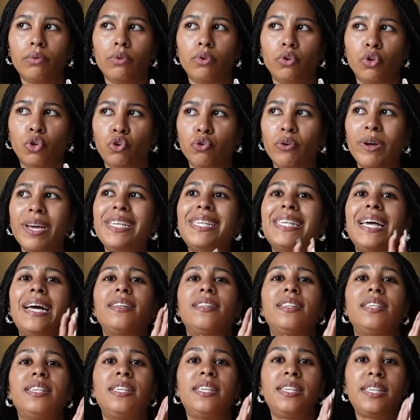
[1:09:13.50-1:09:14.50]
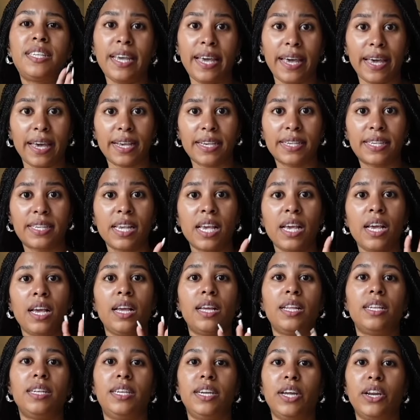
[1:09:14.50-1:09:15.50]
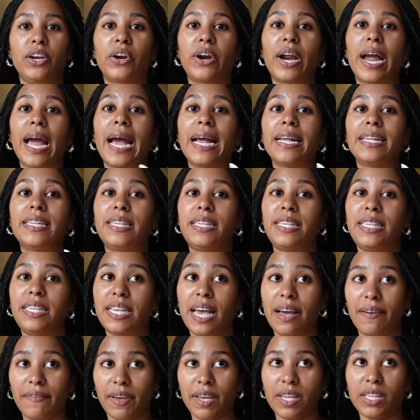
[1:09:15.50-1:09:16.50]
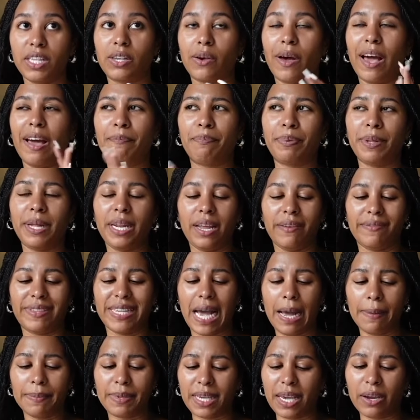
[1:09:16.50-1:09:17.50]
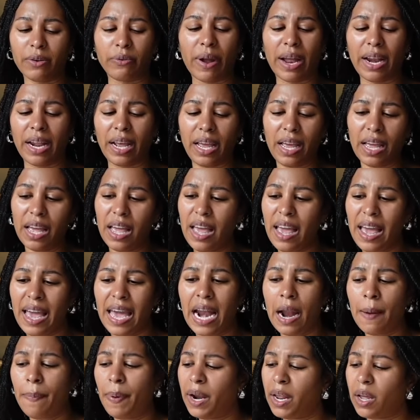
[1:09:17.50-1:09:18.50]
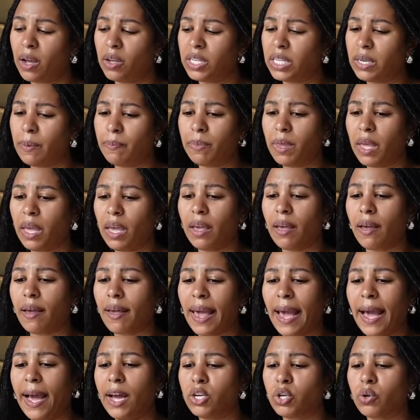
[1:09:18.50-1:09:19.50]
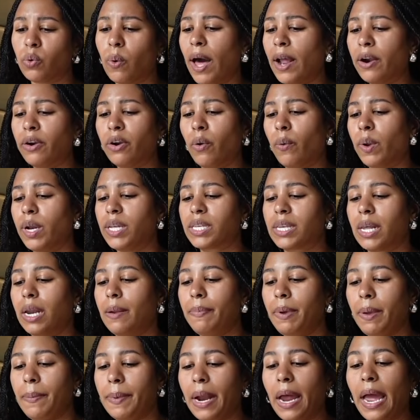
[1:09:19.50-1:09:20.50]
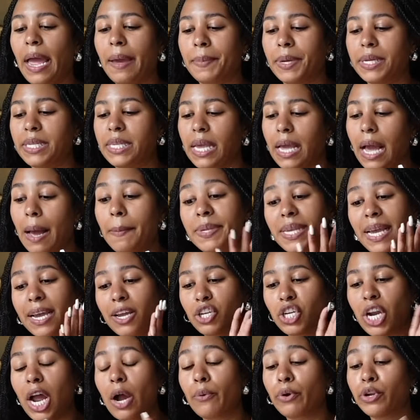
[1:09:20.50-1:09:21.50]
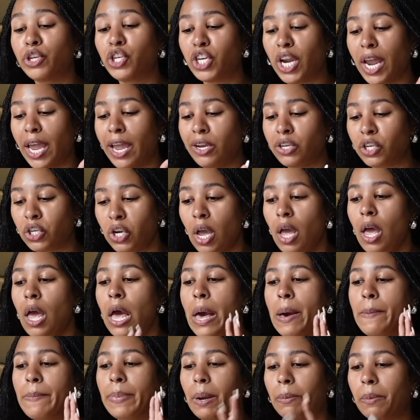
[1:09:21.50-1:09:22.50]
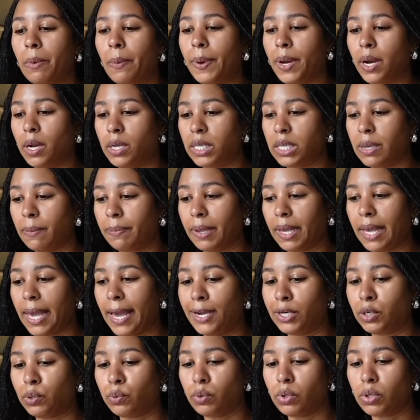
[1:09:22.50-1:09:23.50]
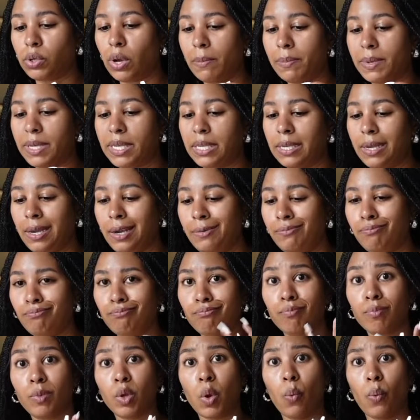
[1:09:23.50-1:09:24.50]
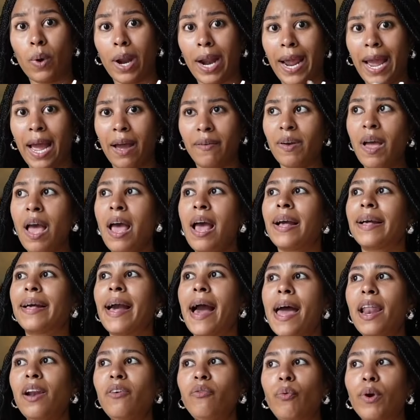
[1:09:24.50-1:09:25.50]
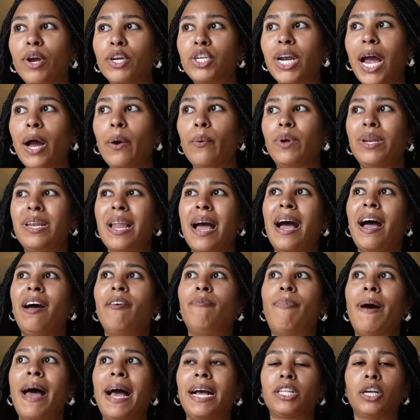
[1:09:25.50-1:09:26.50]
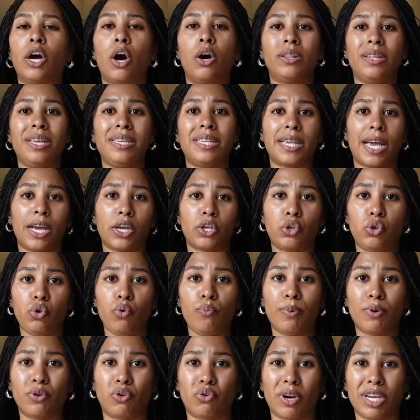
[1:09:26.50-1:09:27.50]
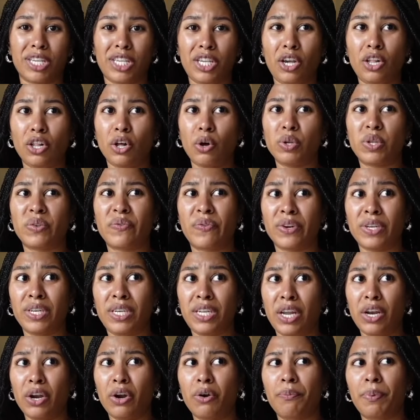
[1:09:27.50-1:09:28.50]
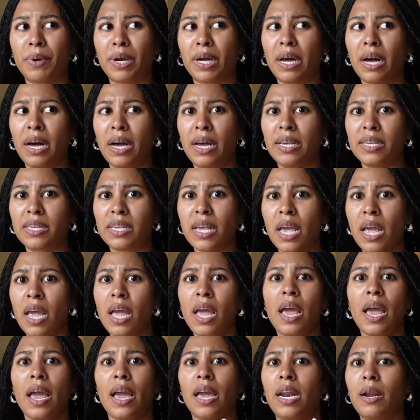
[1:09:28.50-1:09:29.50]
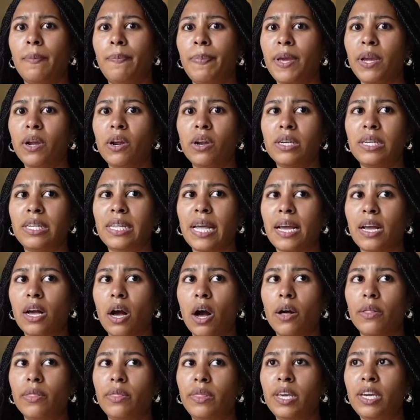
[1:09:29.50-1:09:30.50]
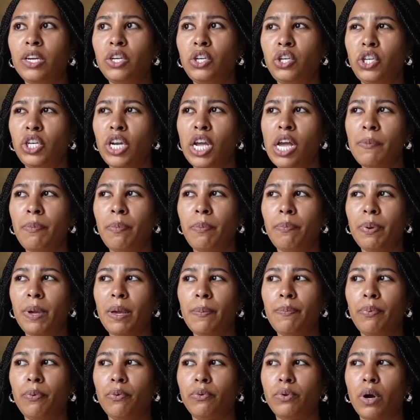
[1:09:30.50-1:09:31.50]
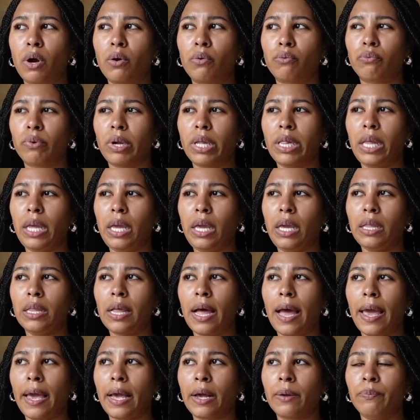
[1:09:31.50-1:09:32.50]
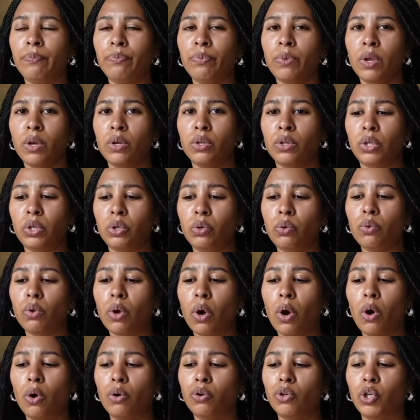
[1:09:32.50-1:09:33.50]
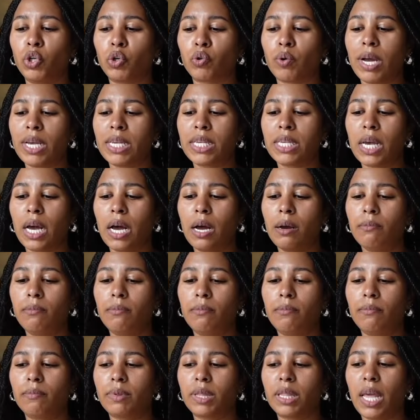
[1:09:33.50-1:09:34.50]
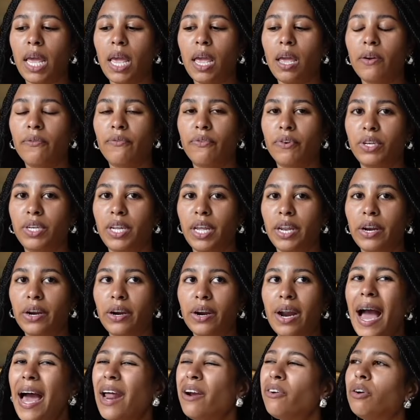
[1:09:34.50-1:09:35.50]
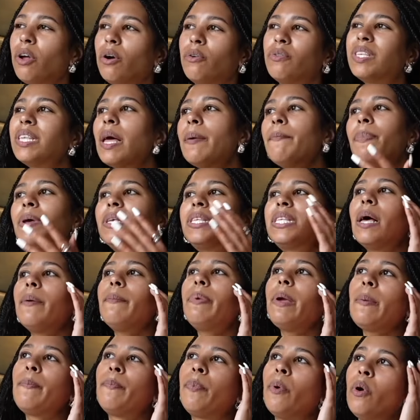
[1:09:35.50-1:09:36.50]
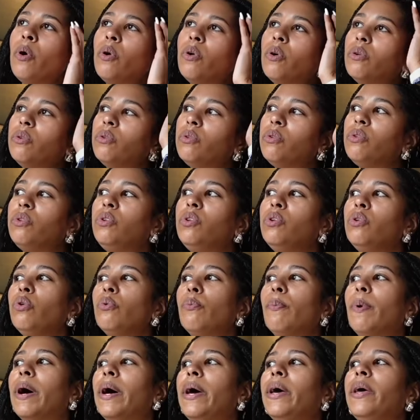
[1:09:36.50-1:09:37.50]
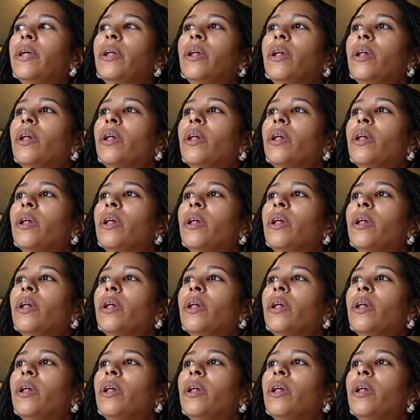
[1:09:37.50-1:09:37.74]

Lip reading: Drinks at 6, dinner at 7. So I have plenty of time to get ready, and I'm putting on something casual. I don't know what it's gonna be, but I'm taking a shower and change, but I'm gonna put on something casual. So I'm gonna see what I have. Kind of wish I would not have packed all these like super dressy clothes for dinner, because it appears like on this ship people don't really like do the whole dress up thing for dinner. I don't know. Some people do, but